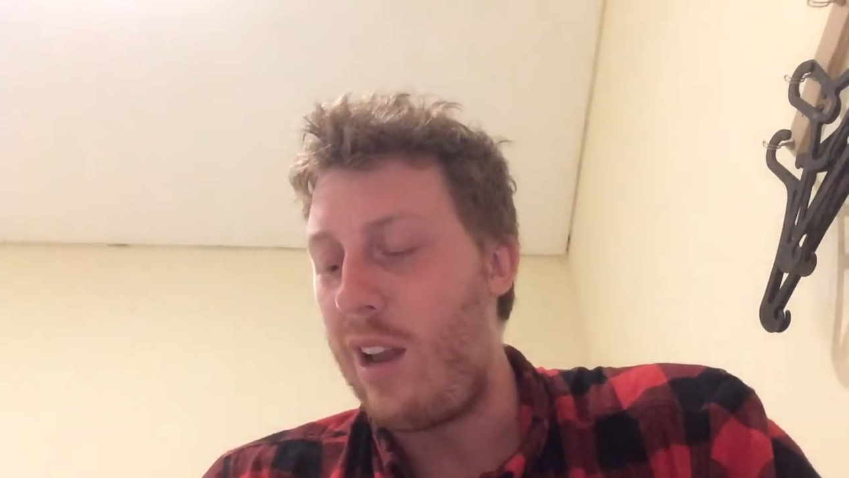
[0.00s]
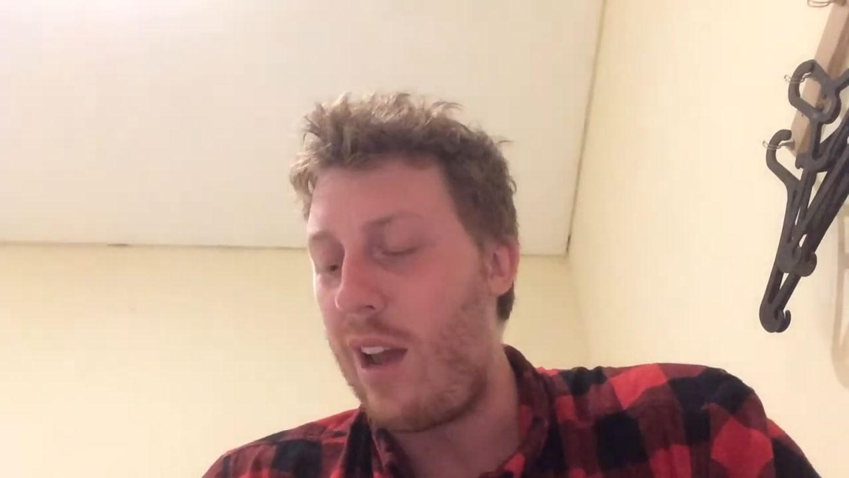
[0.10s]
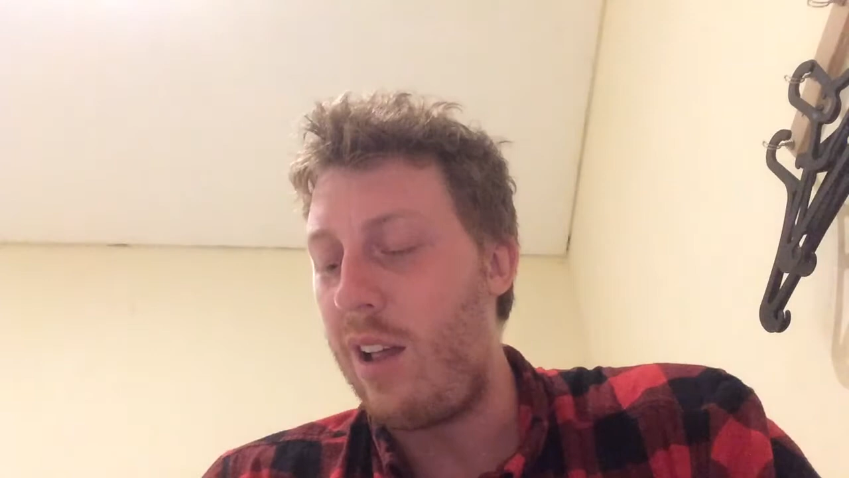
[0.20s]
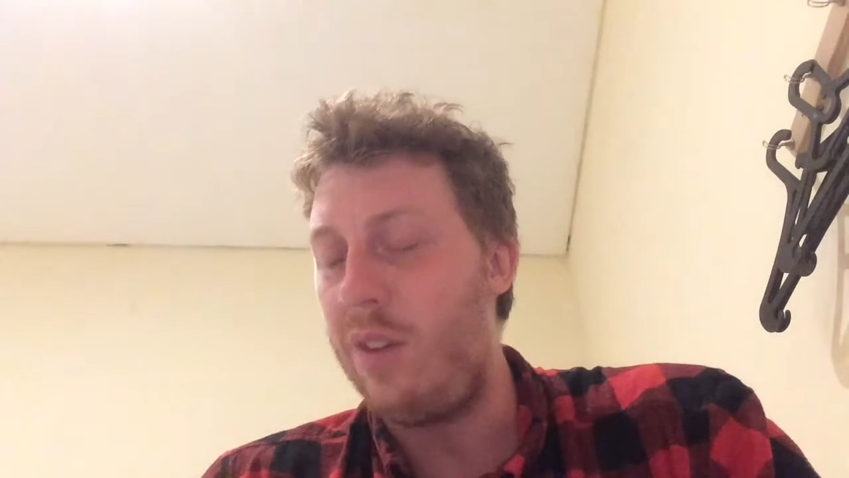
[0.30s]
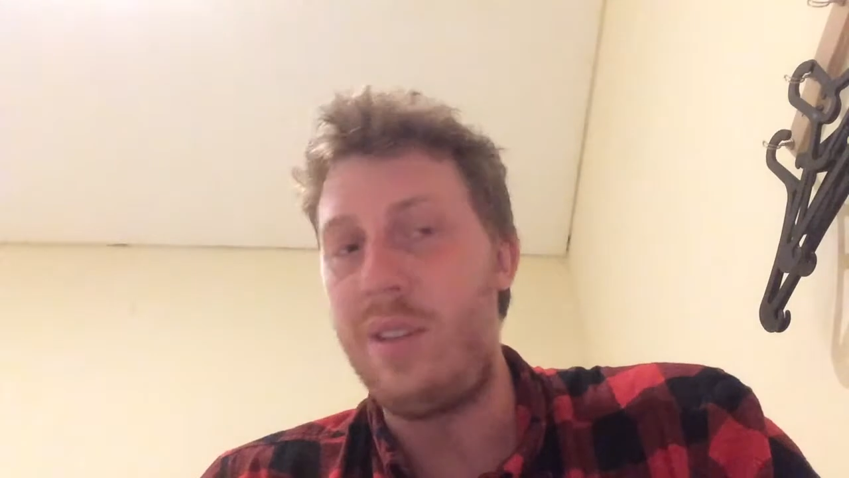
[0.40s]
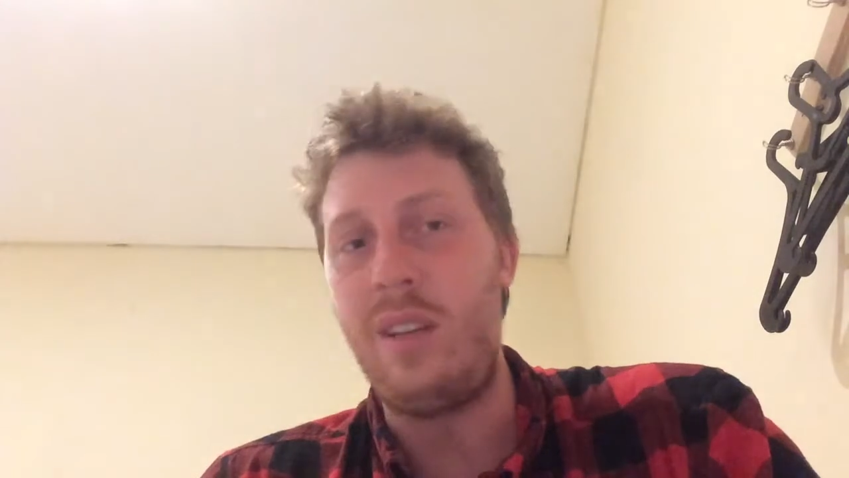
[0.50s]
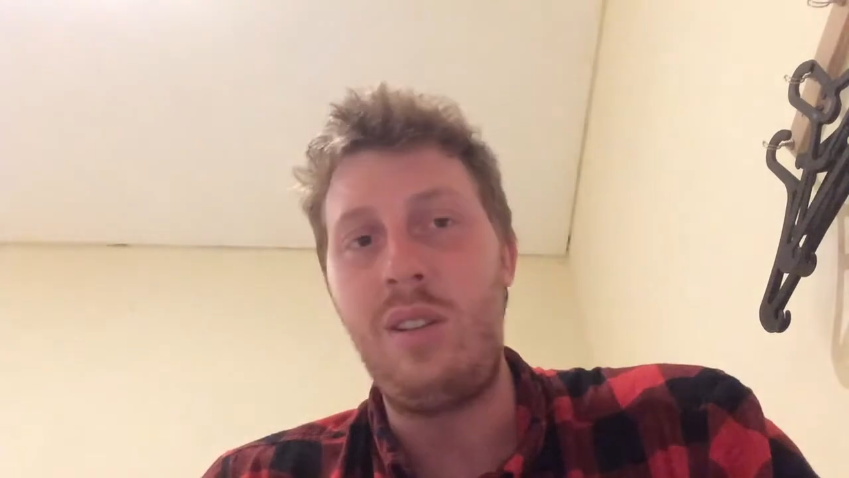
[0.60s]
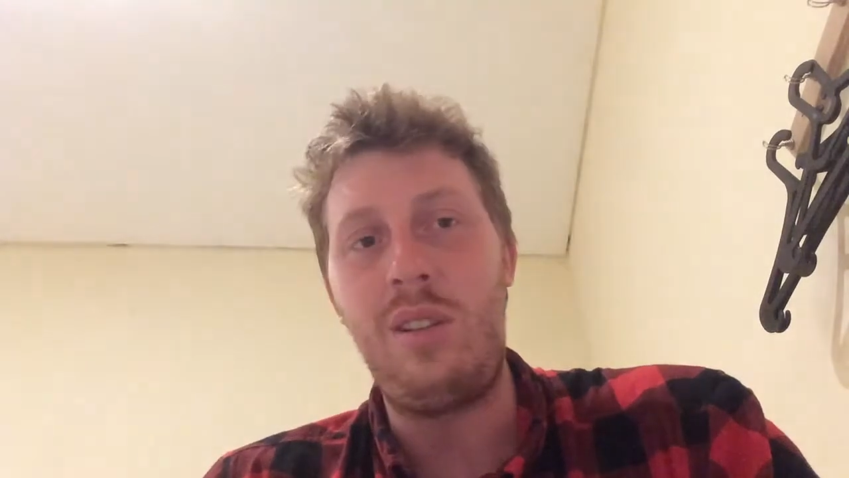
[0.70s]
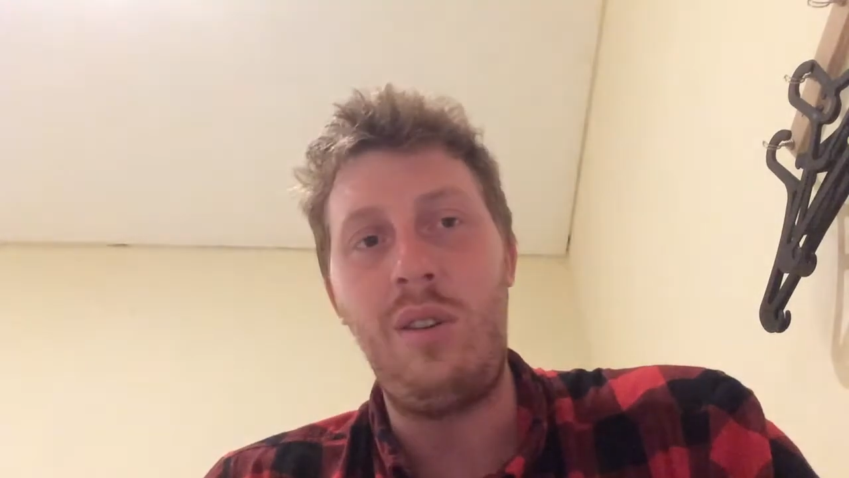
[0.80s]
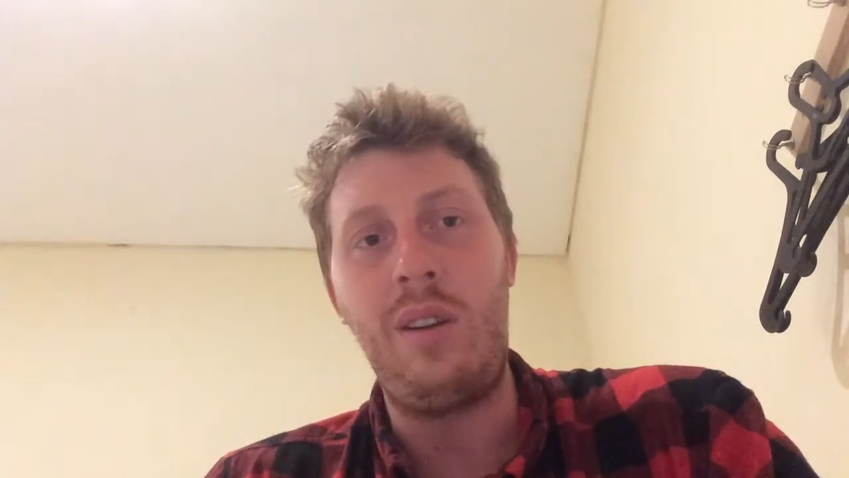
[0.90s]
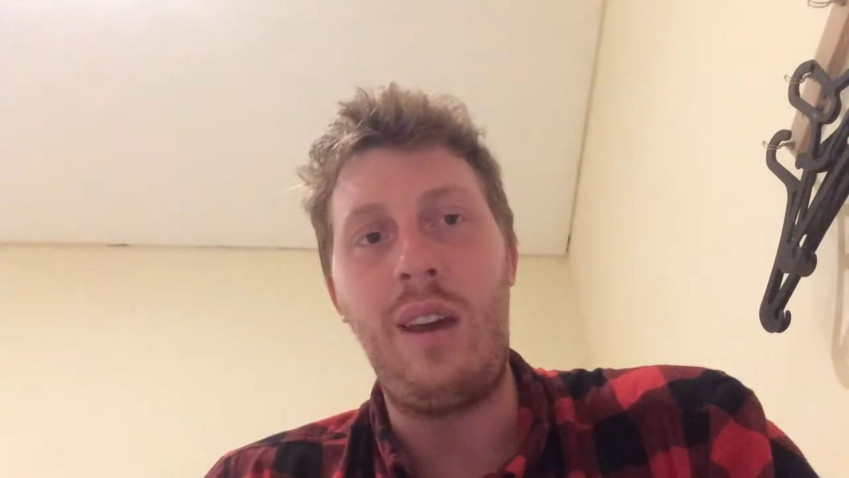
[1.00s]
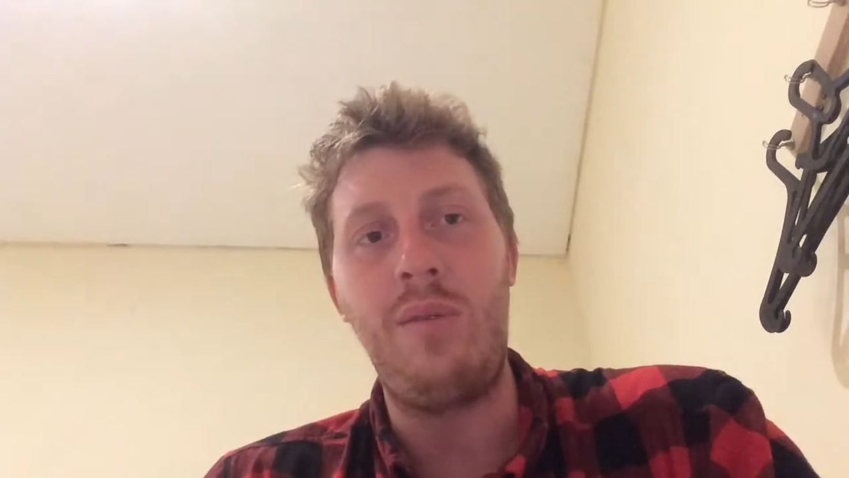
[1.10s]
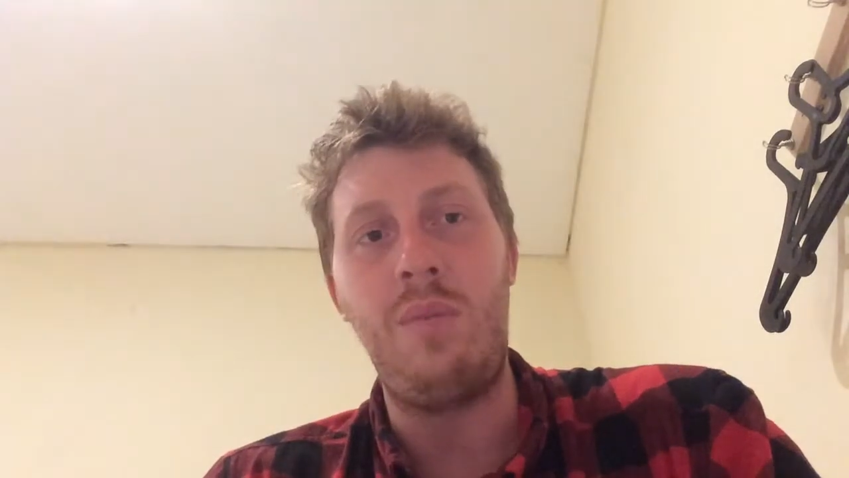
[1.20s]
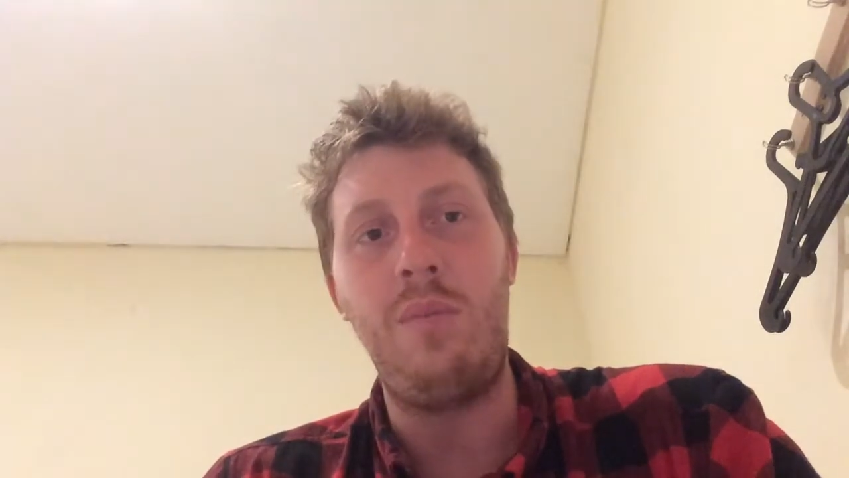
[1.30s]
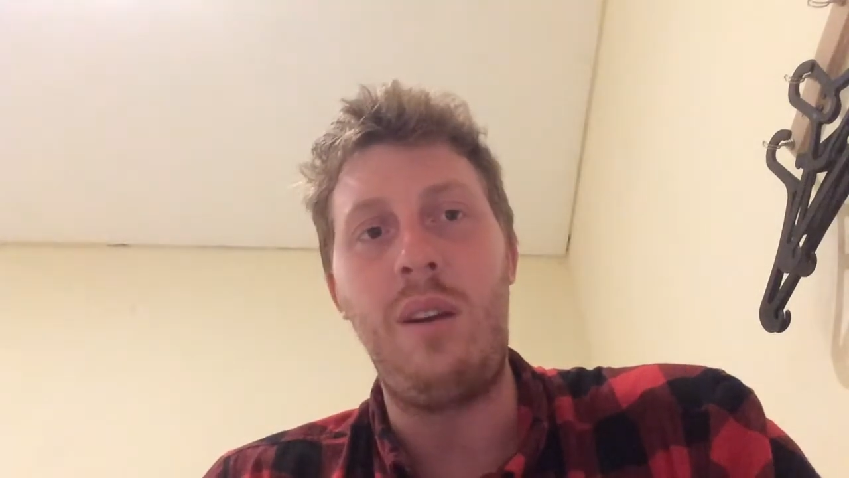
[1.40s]
Hollows Institute gave
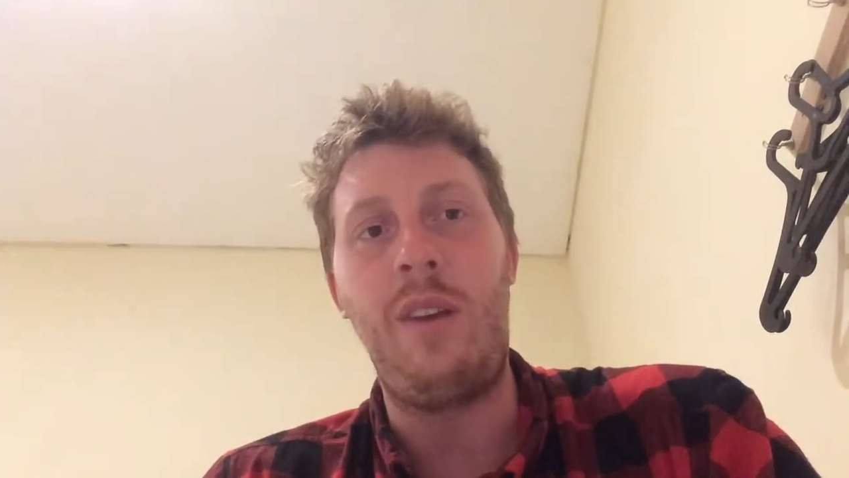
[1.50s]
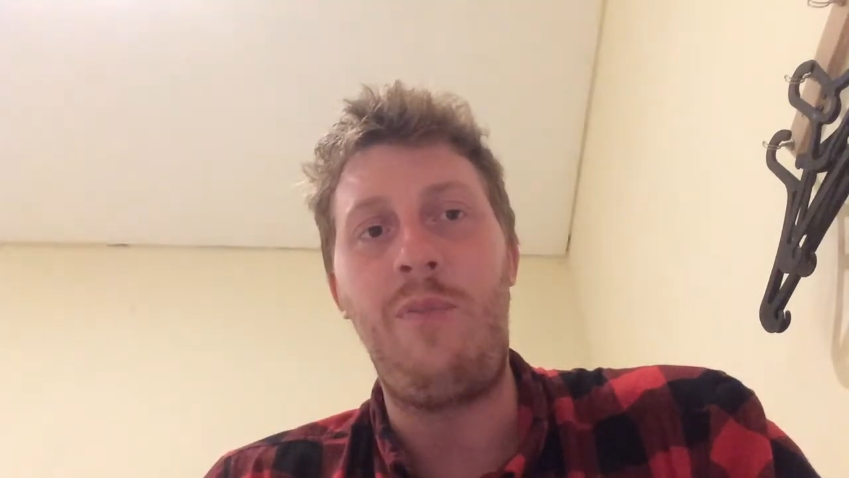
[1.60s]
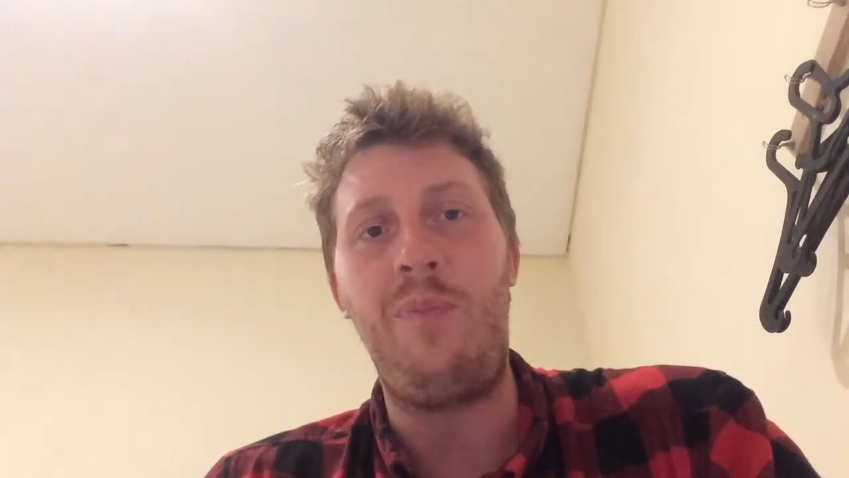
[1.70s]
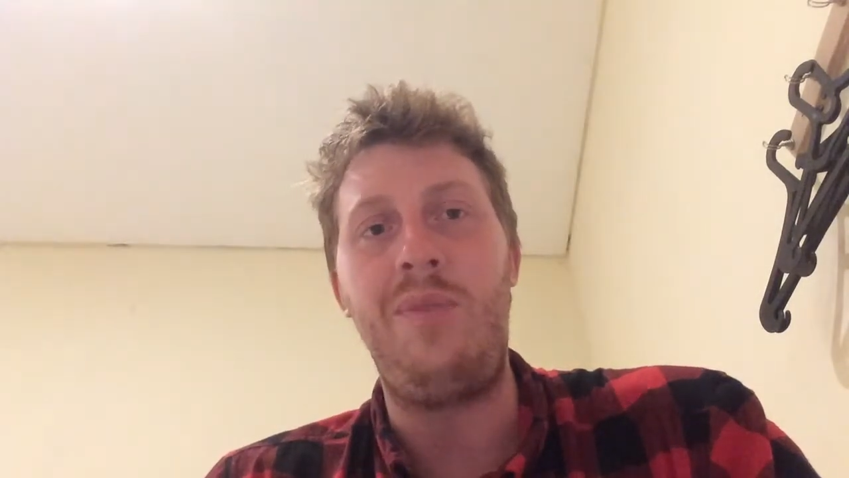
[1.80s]
some money